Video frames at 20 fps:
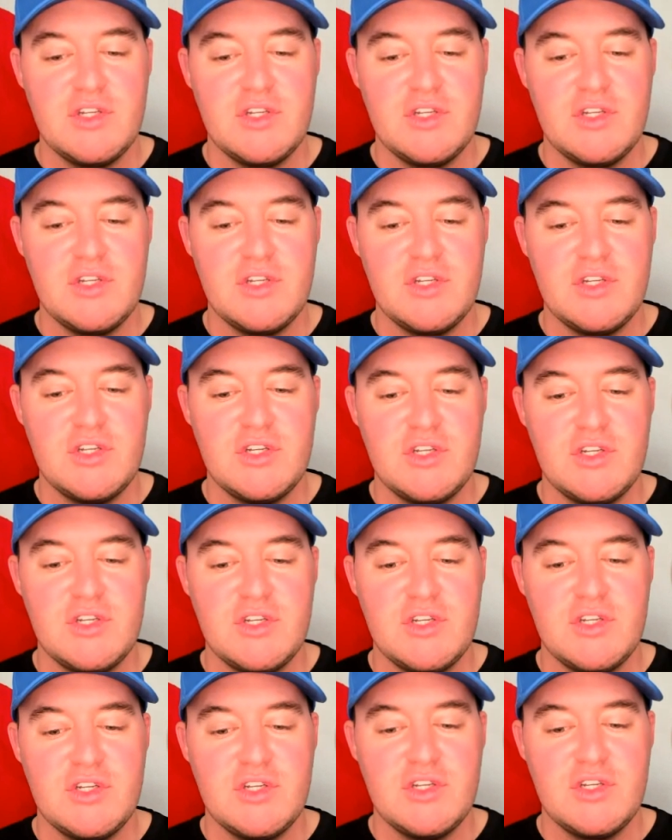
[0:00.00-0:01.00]
um, will
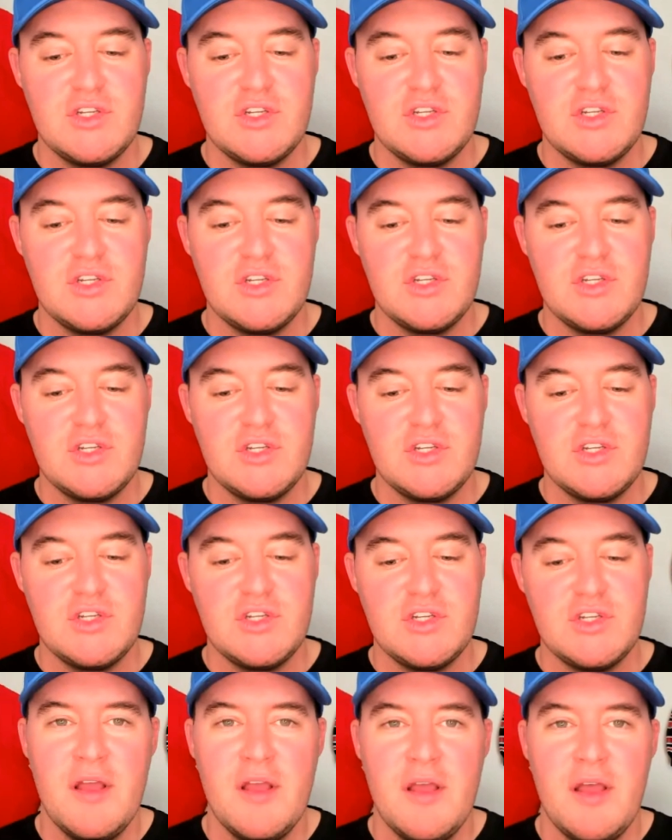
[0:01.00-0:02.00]
have to be ready
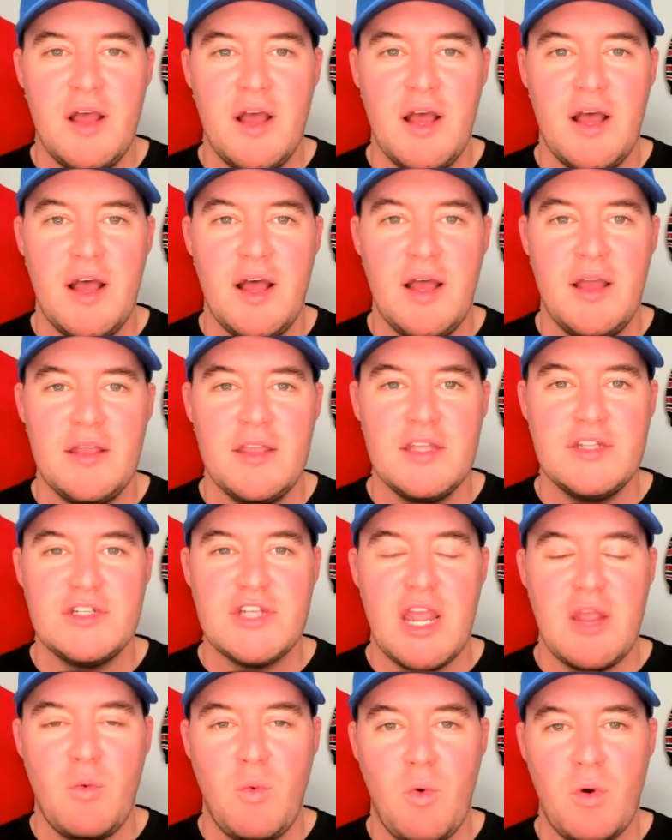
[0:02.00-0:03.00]
for uh, E
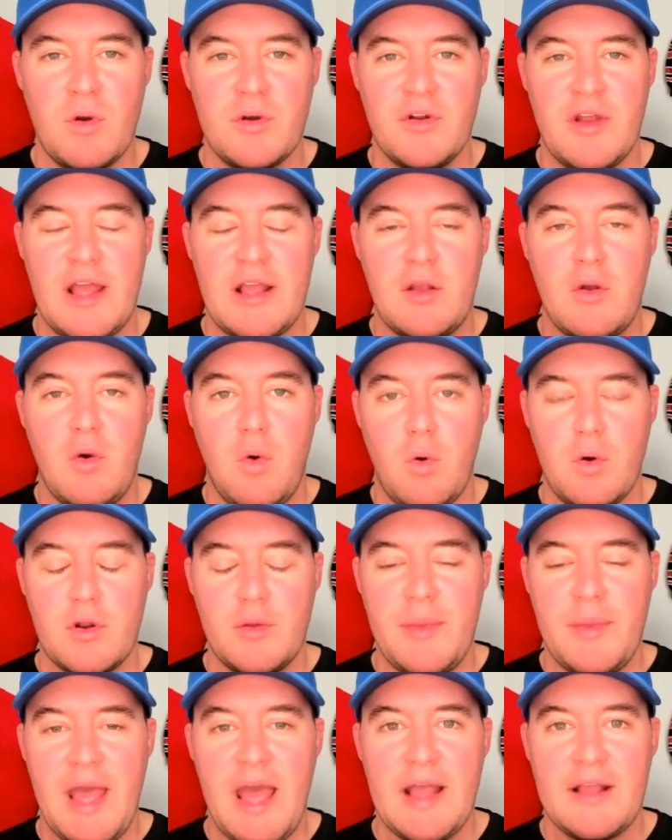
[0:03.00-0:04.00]
J Warner at
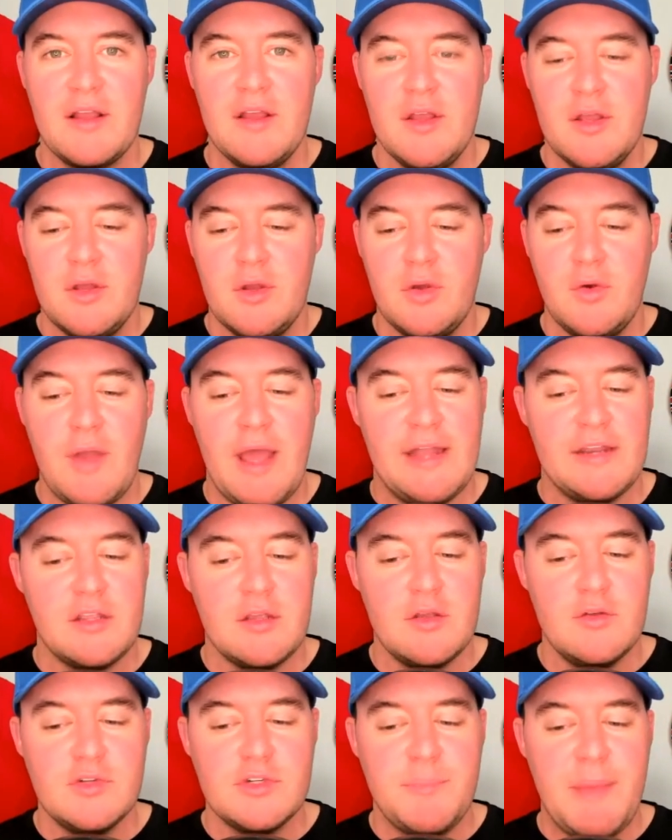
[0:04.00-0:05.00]
quarterback, who had
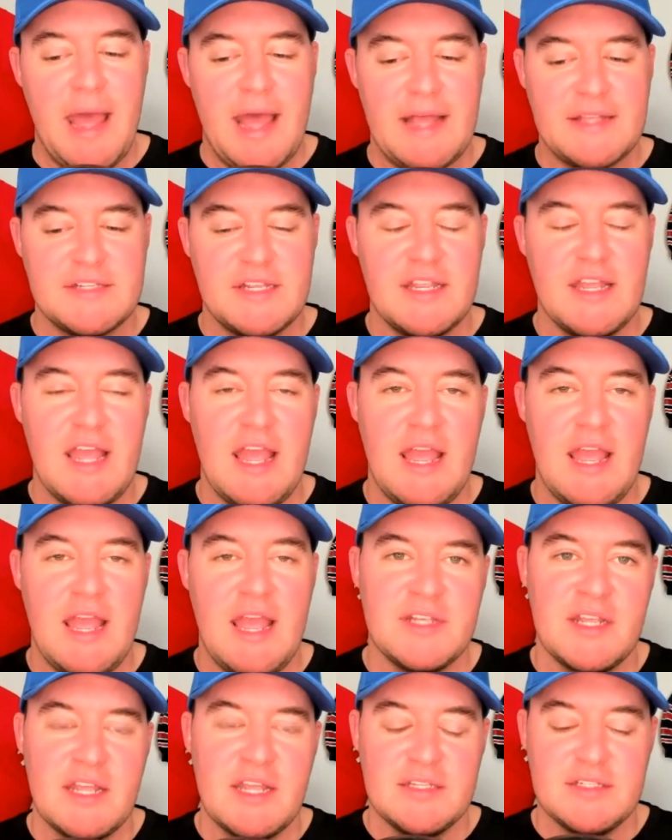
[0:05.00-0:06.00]
huge passing
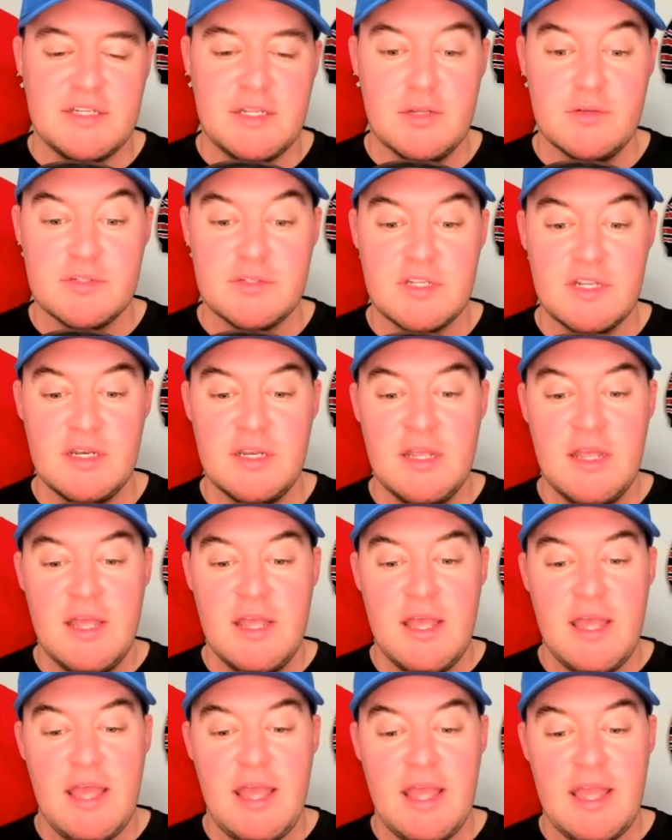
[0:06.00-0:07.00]
games against Houston
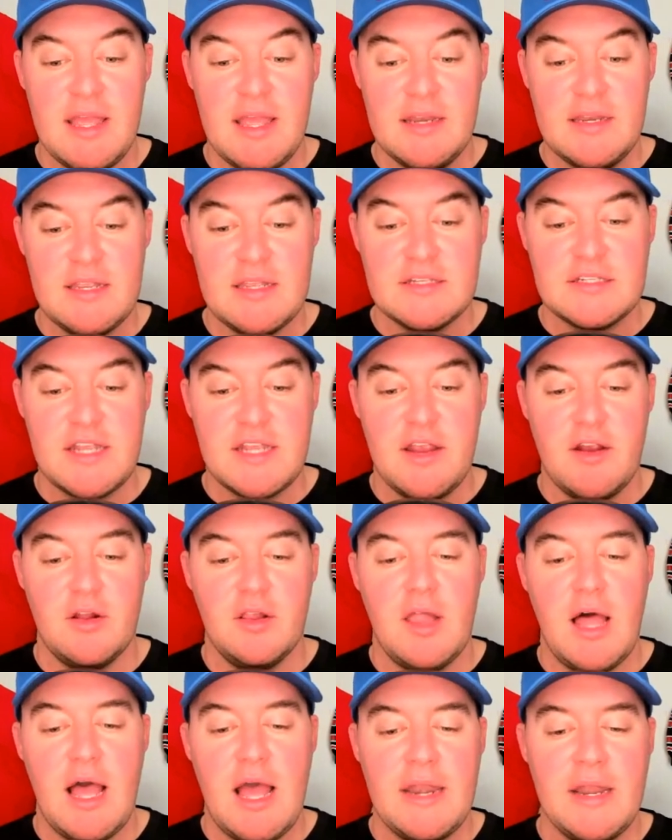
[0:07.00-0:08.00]
and East
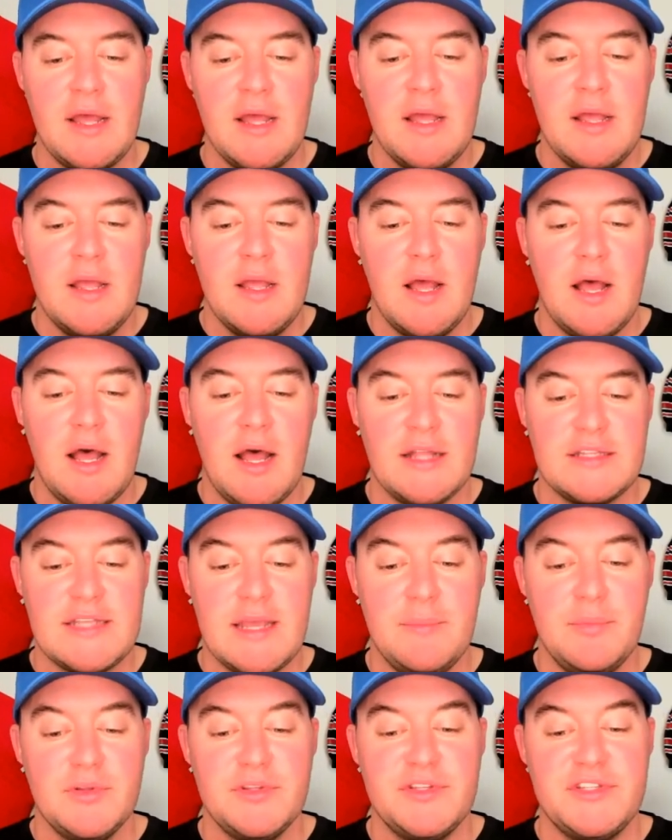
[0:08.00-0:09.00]
Carolina. Uh,
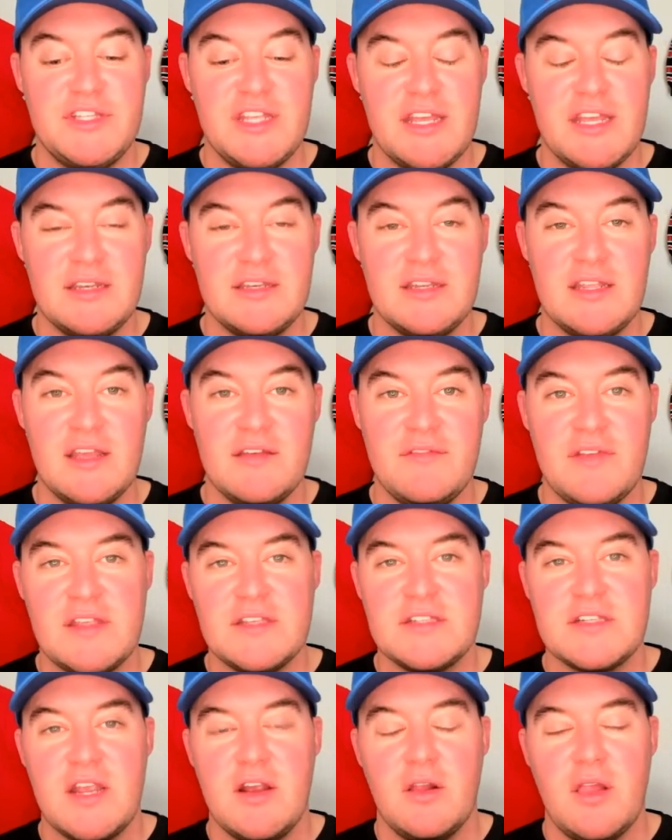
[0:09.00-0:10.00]
Temple did give
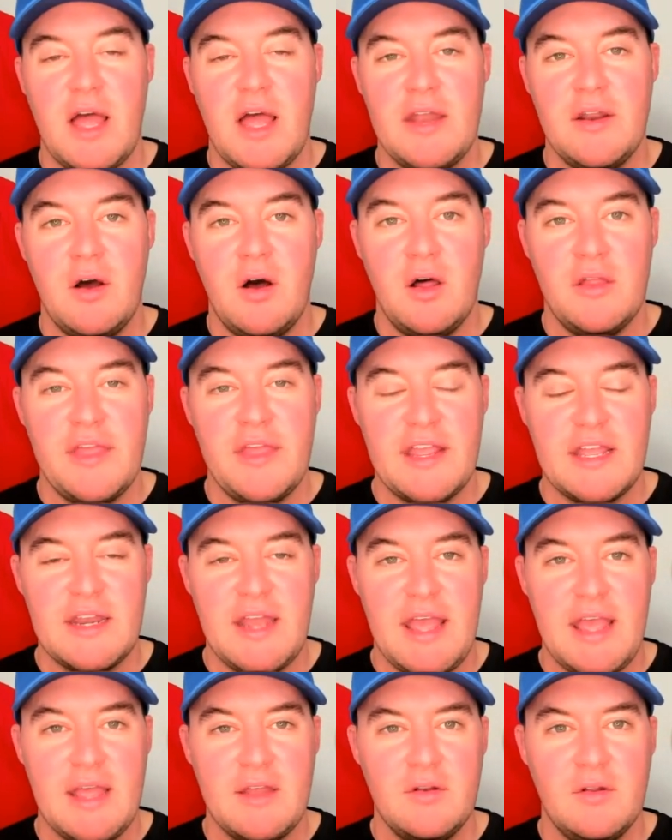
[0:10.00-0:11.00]
East Carolina all they could
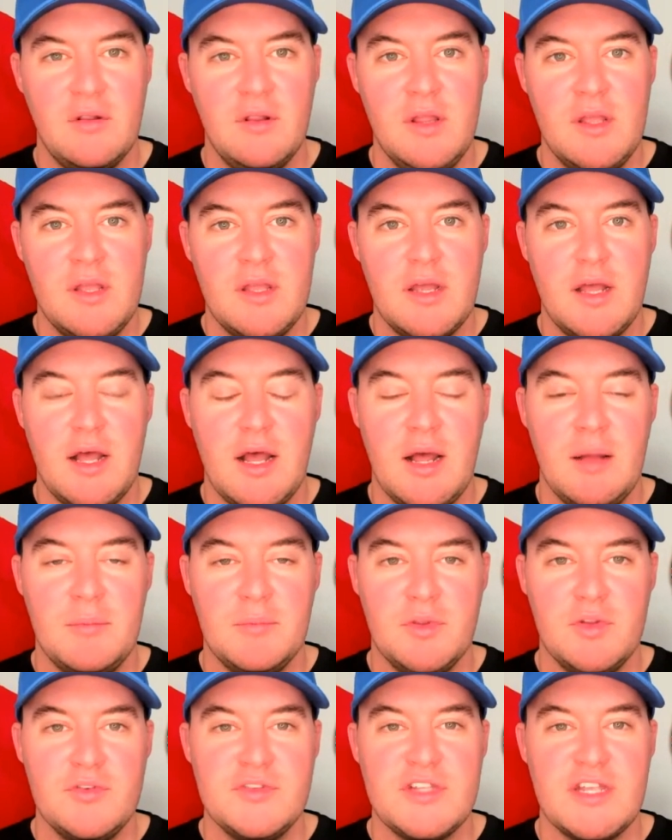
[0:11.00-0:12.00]
handle, um,
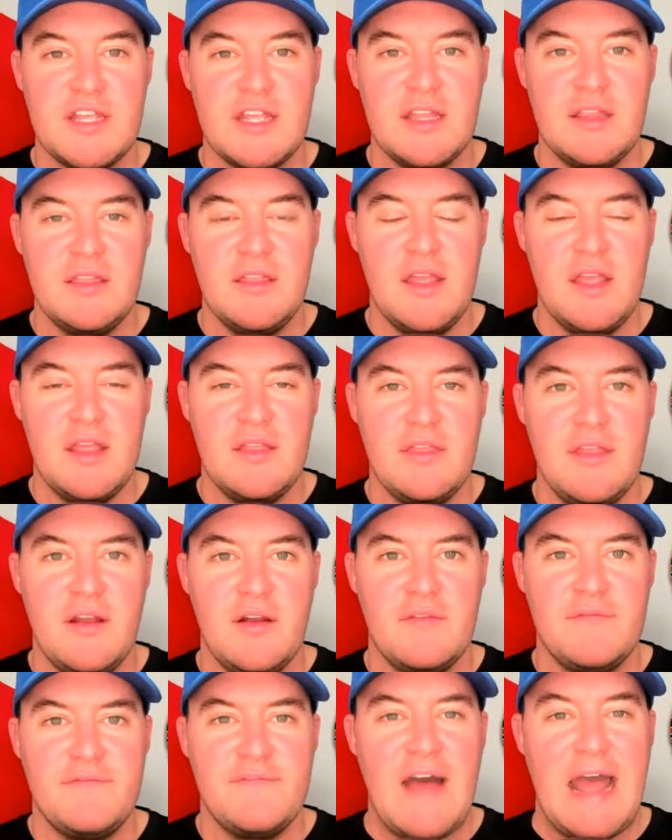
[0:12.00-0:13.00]
losing in, in
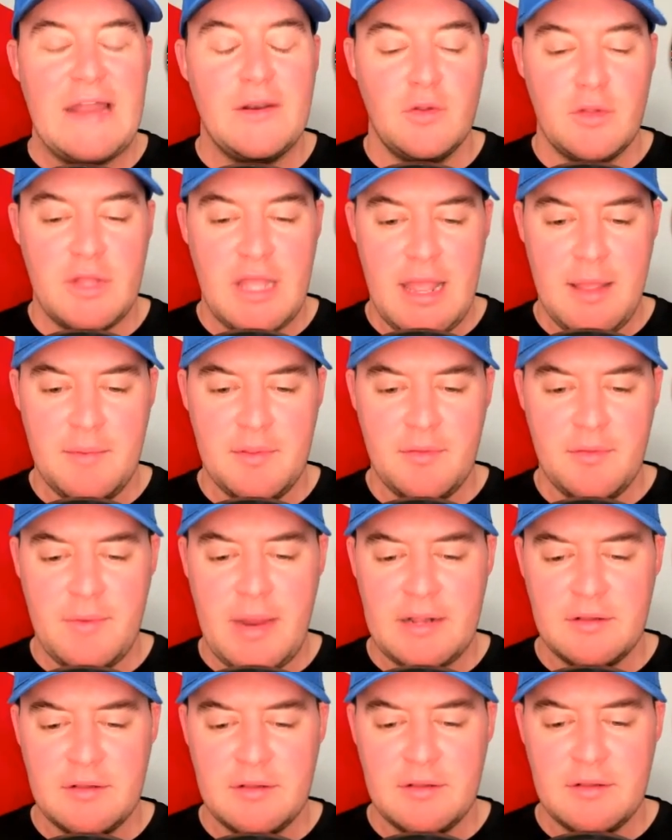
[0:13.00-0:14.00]
their final game of the
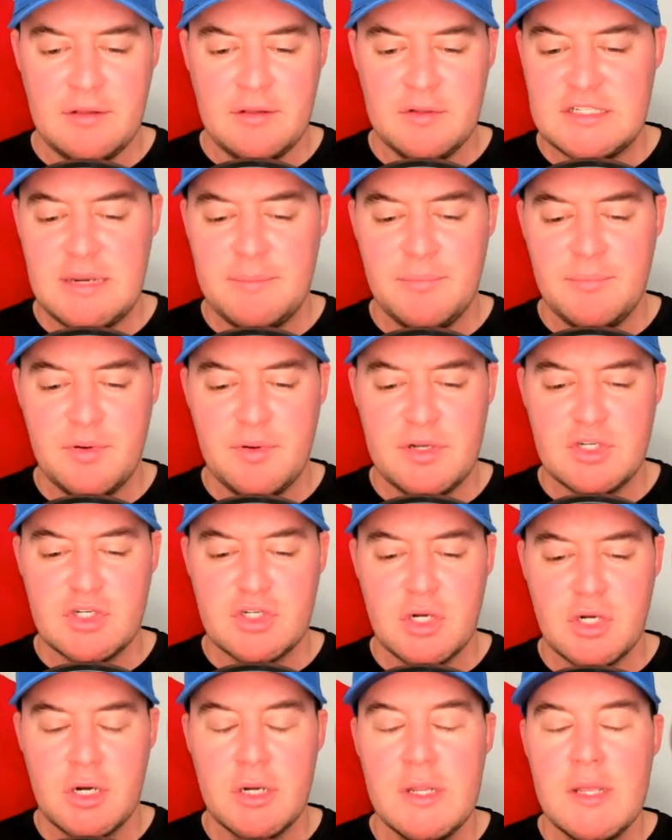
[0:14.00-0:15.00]
regular season, I'm pretty
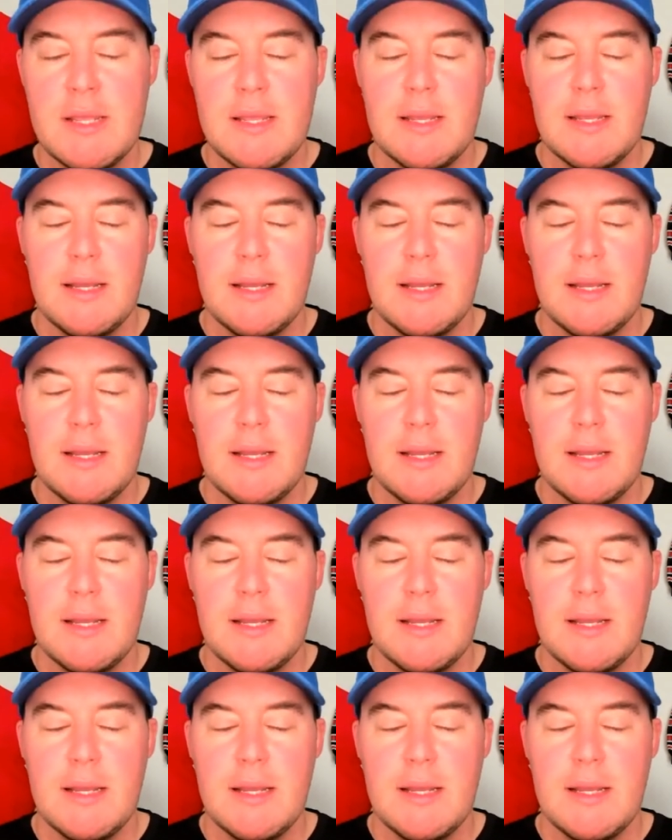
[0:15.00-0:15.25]
sure,